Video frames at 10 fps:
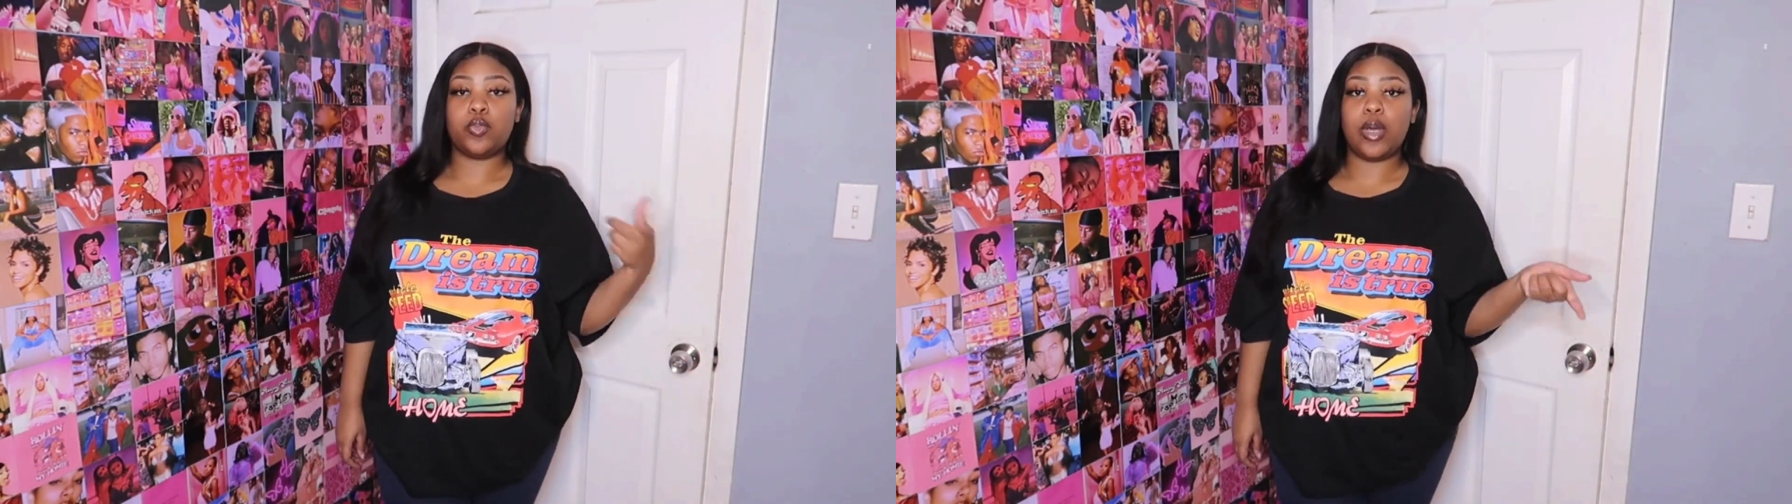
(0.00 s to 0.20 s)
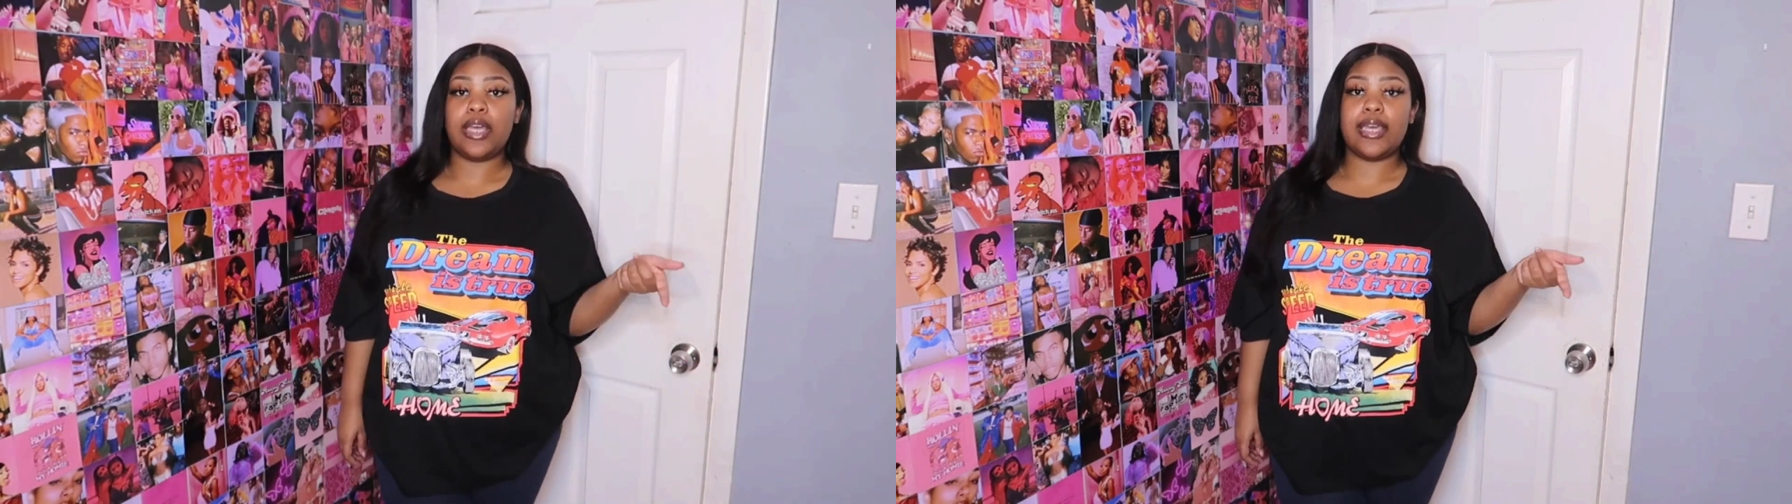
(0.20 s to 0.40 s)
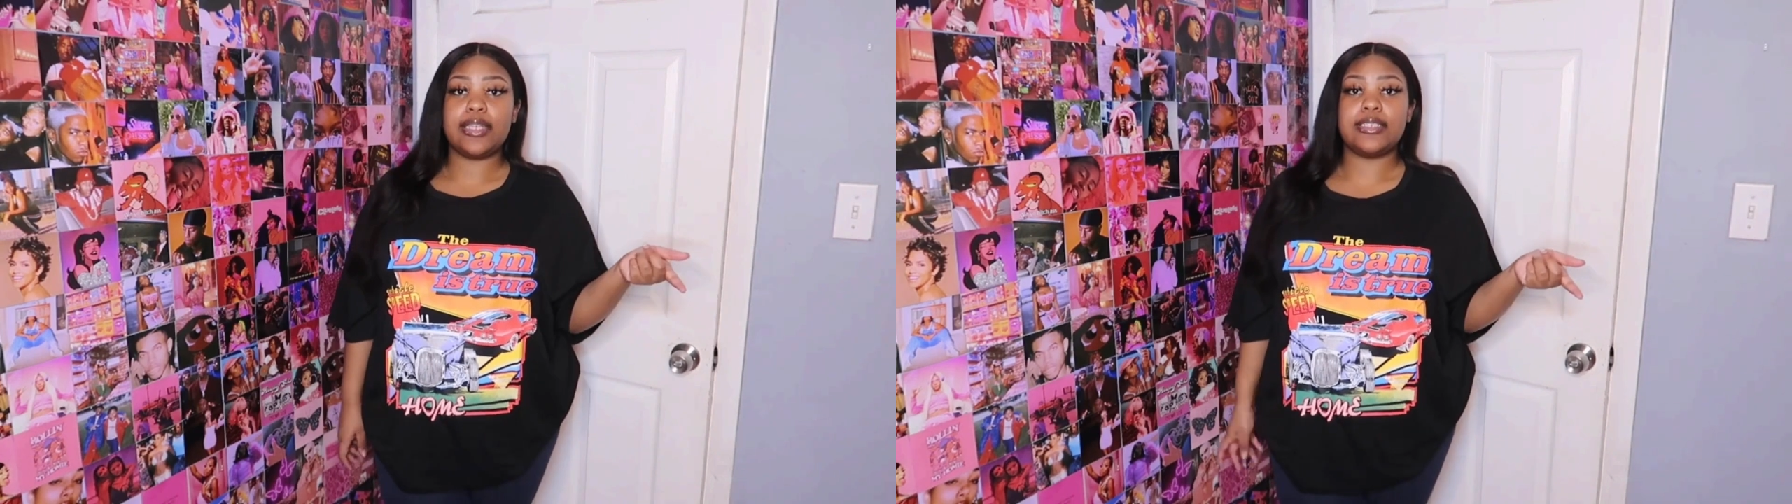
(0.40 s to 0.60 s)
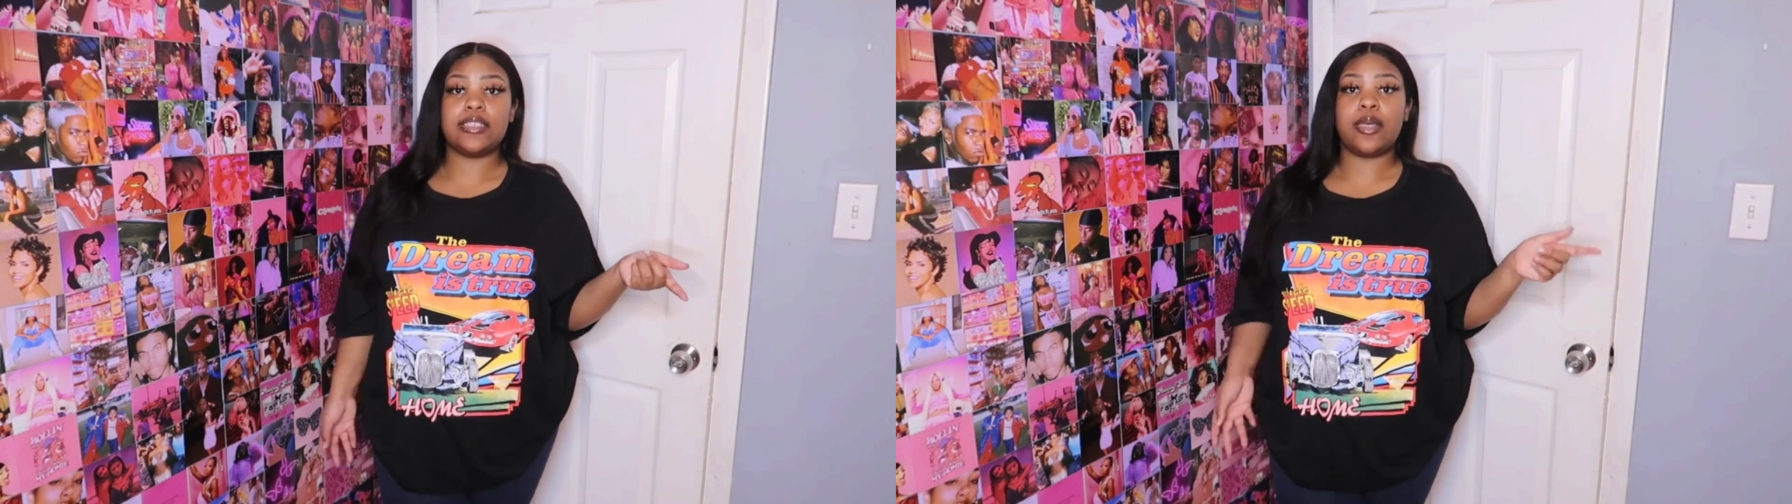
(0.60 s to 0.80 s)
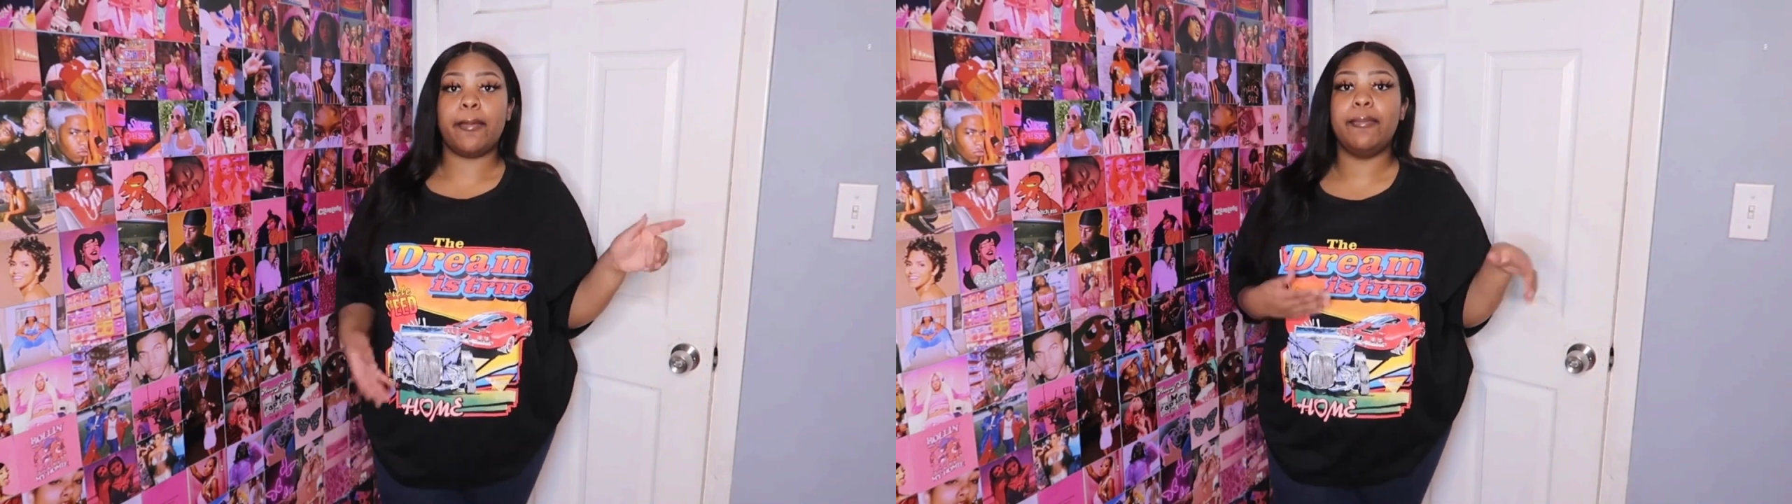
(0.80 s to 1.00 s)
1X,
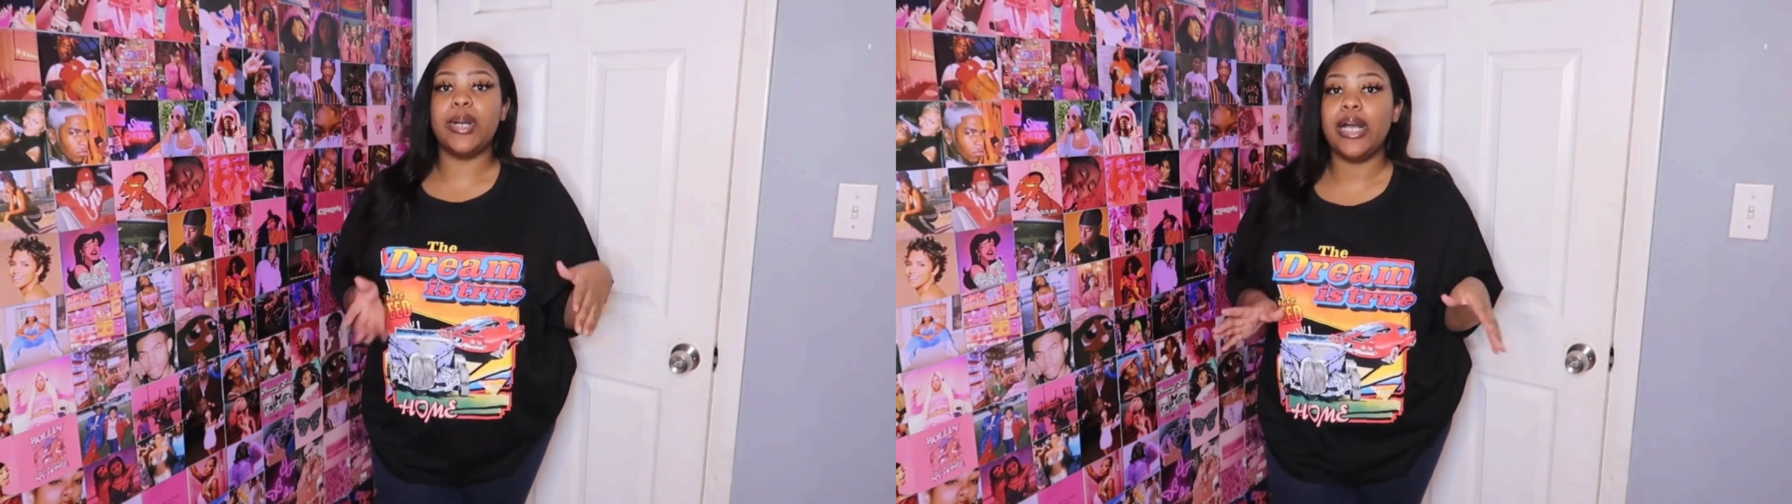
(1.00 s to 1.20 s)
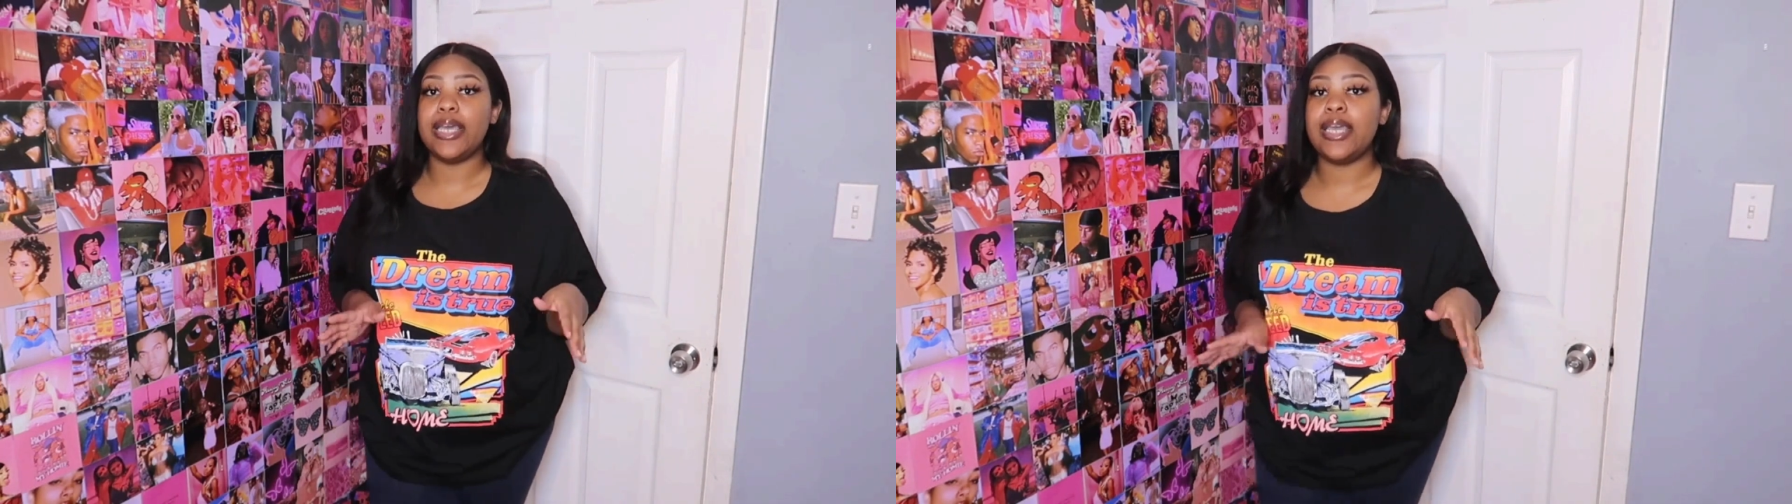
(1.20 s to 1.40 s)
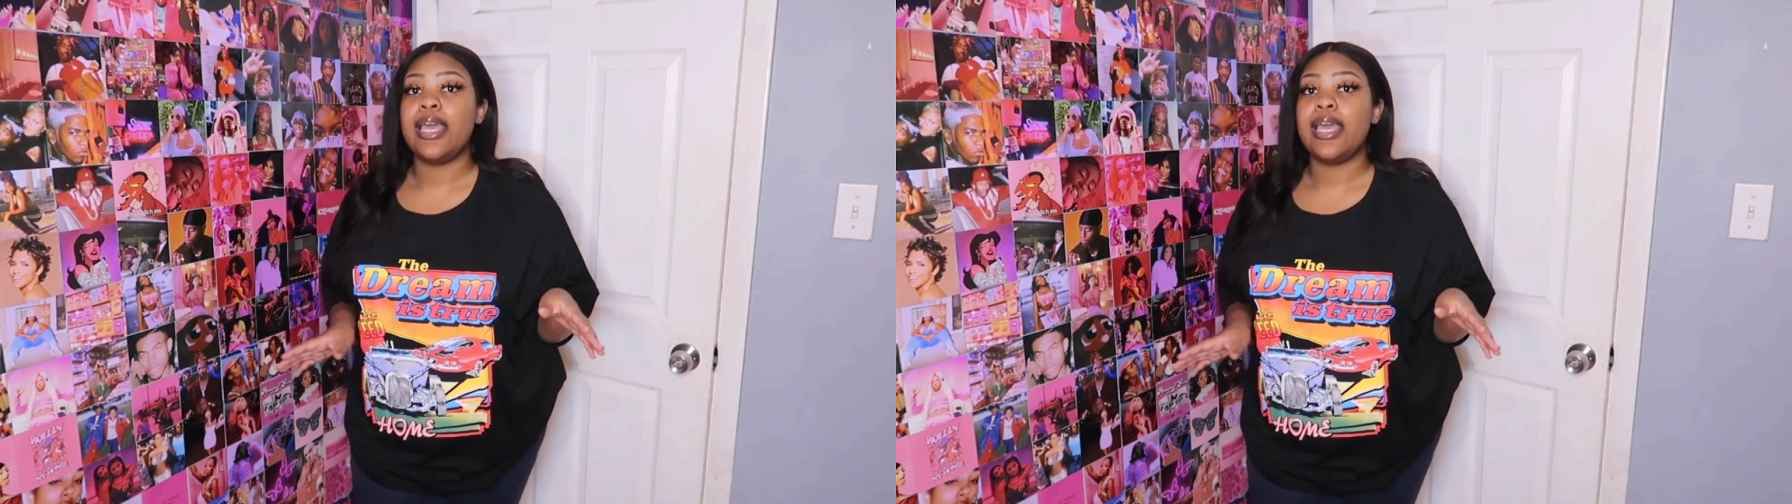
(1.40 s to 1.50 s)
but